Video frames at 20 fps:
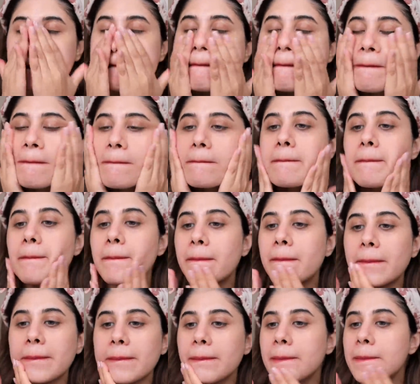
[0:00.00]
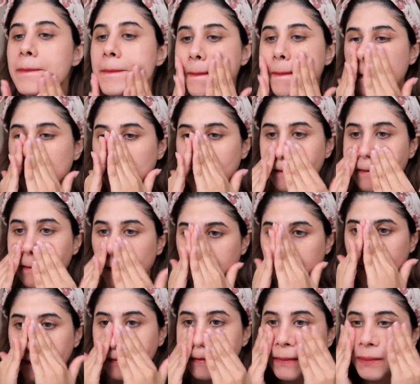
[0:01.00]
really nice. It smells very
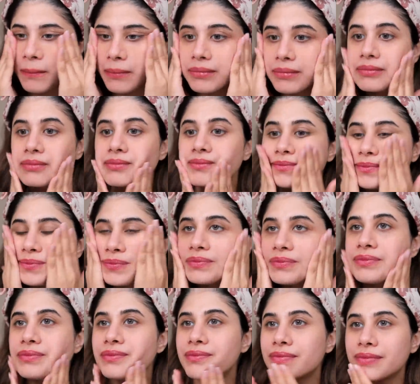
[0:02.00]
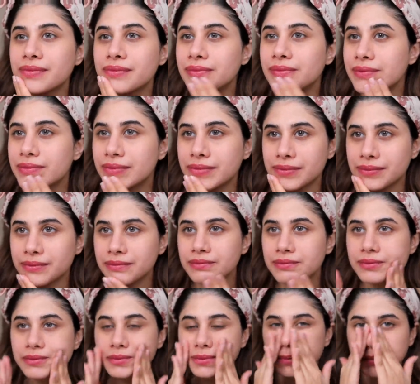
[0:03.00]
mandarin orange. That's
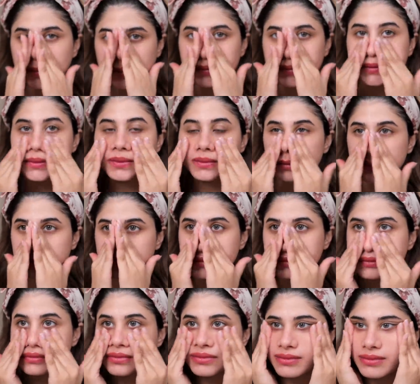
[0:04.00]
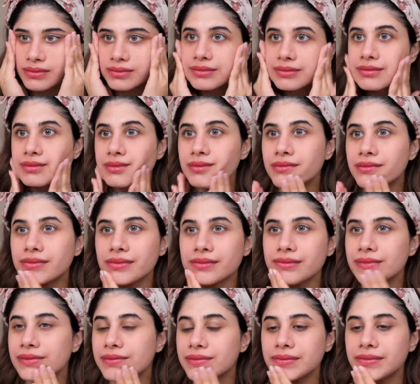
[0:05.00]
what it says. And
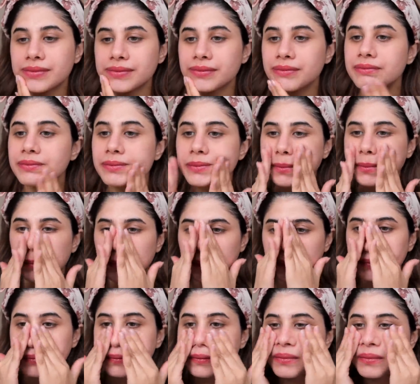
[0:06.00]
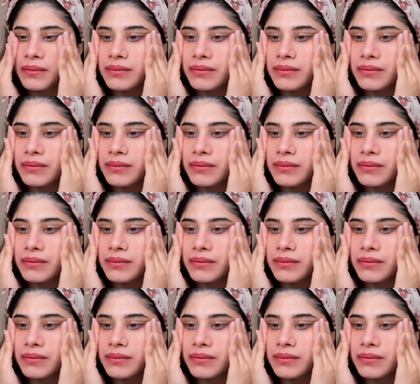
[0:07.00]
it's good. I don't have any